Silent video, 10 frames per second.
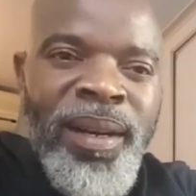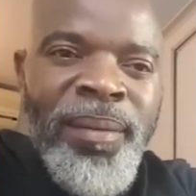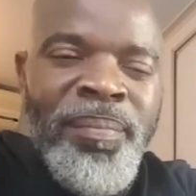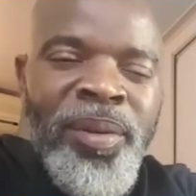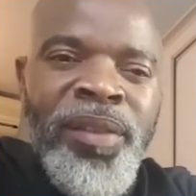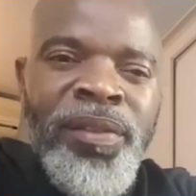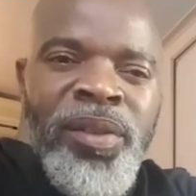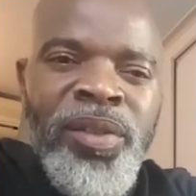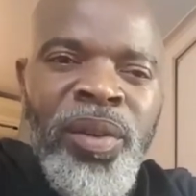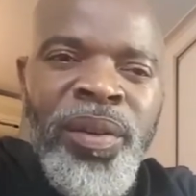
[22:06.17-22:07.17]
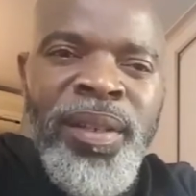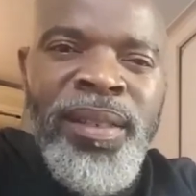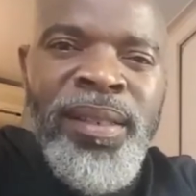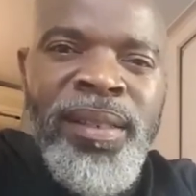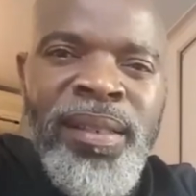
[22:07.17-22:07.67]
beautiful
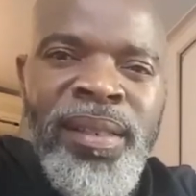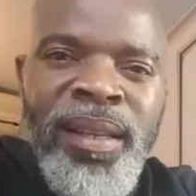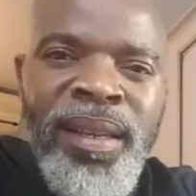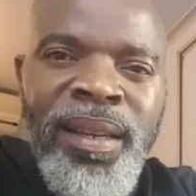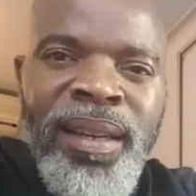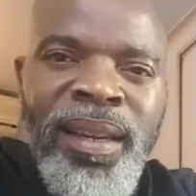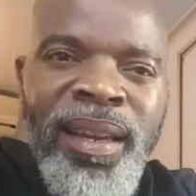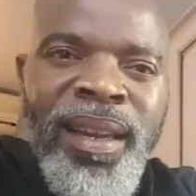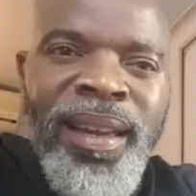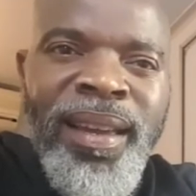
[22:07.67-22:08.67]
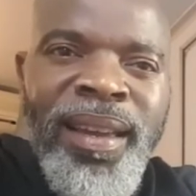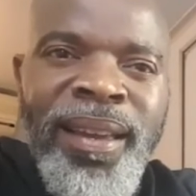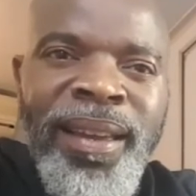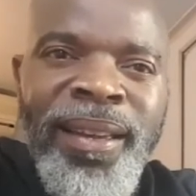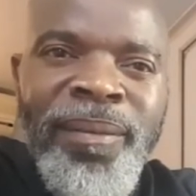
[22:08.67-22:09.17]
stories,
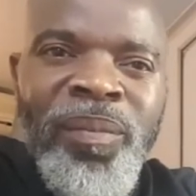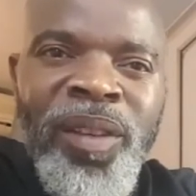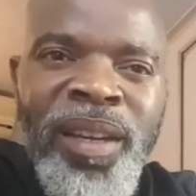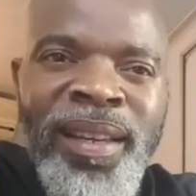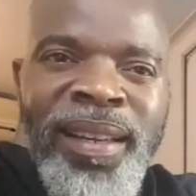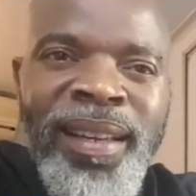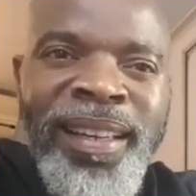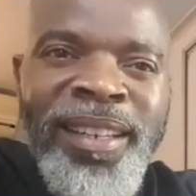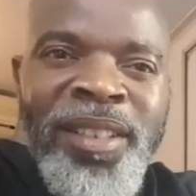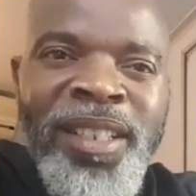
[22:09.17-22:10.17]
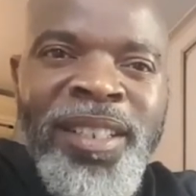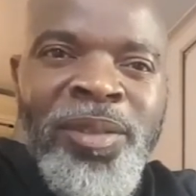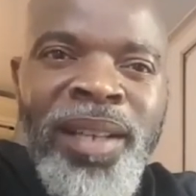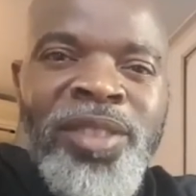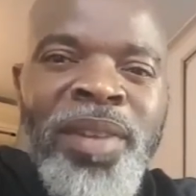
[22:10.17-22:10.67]
and it's
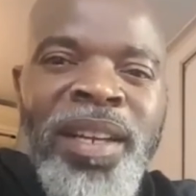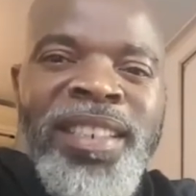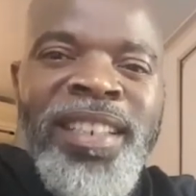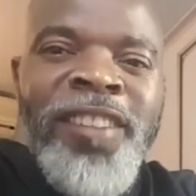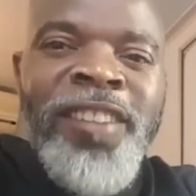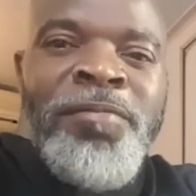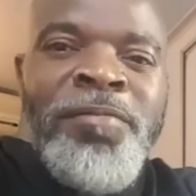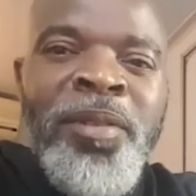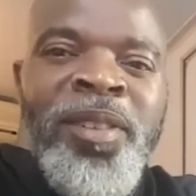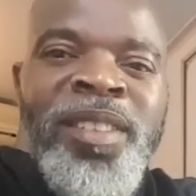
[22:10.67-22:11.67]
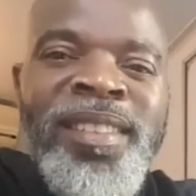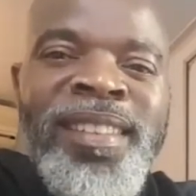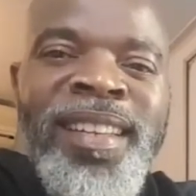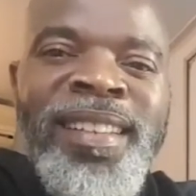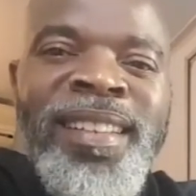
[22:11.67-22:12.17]
quite strange enough
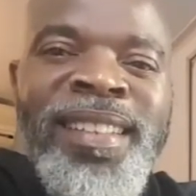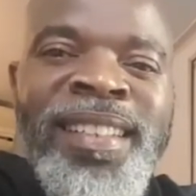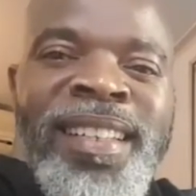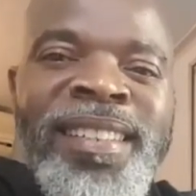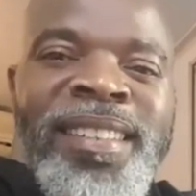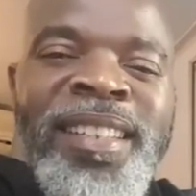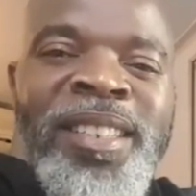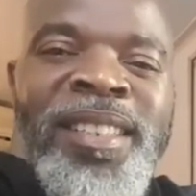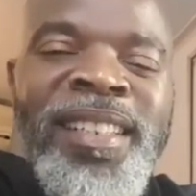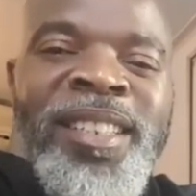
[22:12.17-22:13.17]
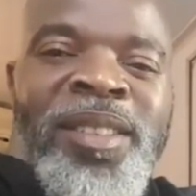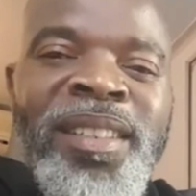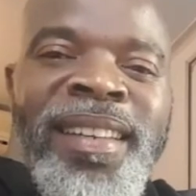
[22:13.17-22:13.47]
because it's